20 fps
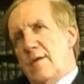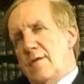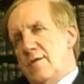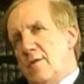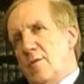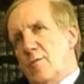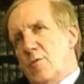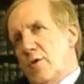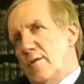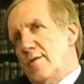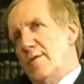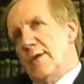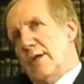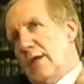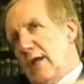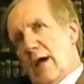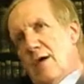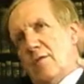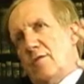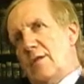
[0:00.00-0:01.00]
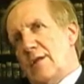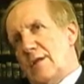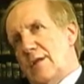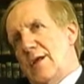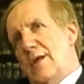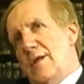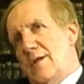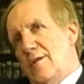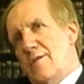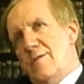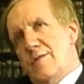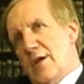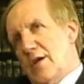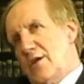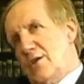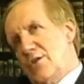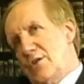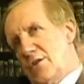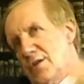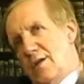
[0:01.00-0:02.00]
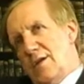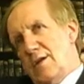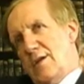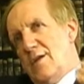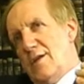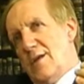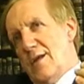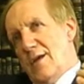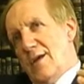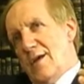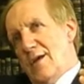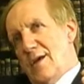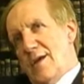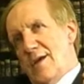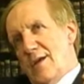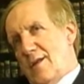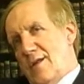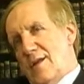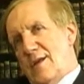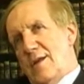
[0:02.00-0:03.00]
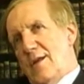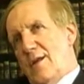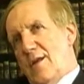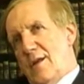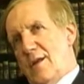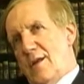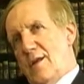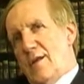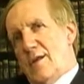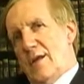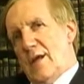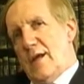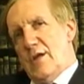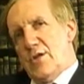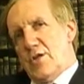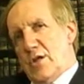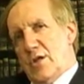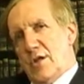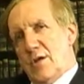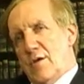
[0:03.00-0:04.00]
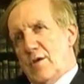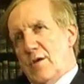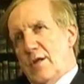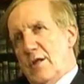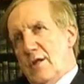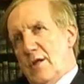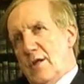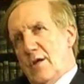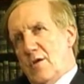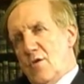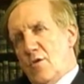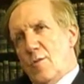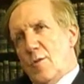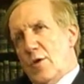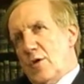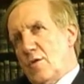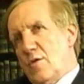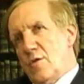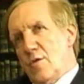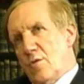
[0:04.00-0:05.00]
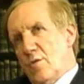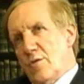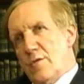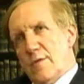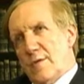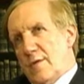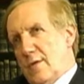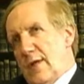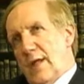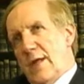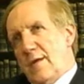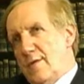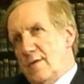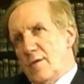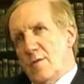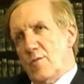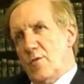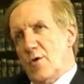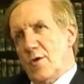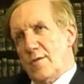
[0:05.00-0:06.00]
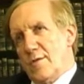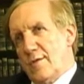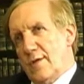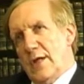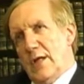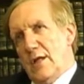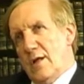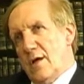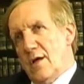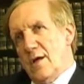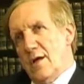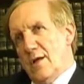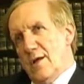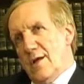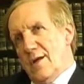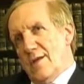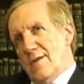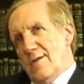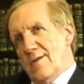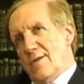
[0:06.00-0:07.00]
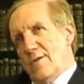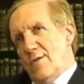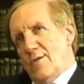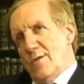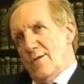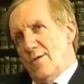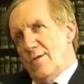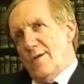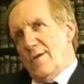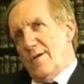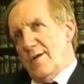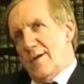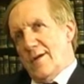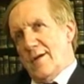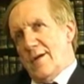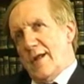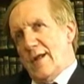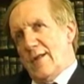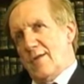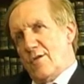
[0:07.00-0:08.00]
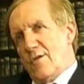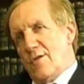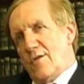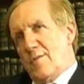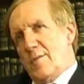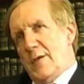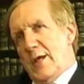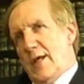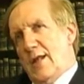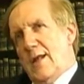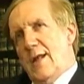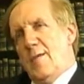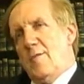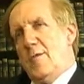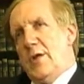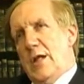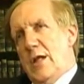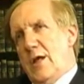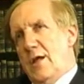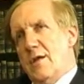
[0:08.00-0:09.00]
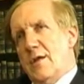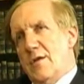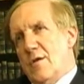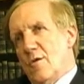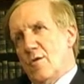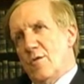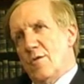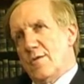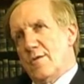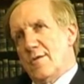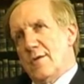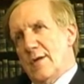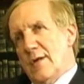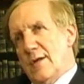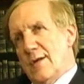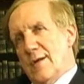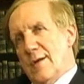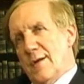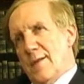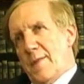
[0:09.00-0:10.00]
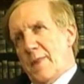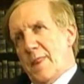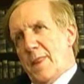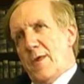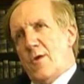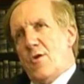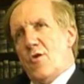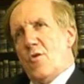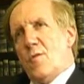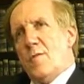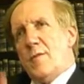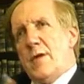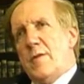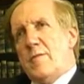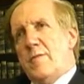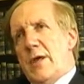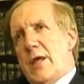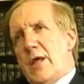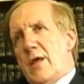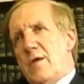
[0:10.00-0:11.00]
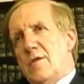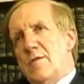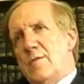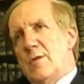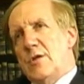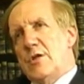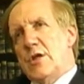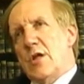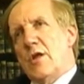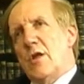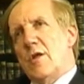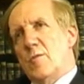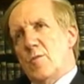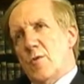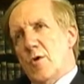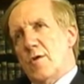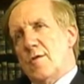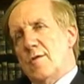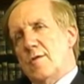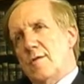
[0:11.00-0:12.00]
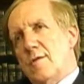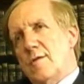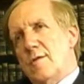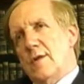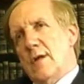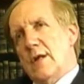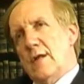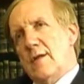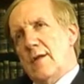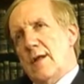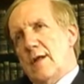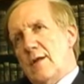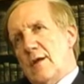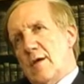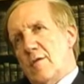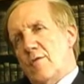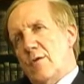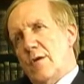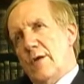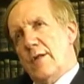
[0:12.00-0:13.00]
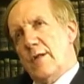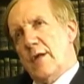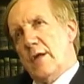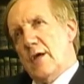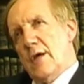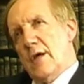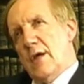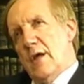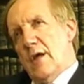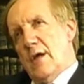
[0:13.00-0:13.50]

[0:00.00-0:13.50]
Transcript: is no person, and after they dysfunction in the aging or in the comatose, there is no person either. So you can, so to speak, eliminate those human beings which are not persons, and therefore I think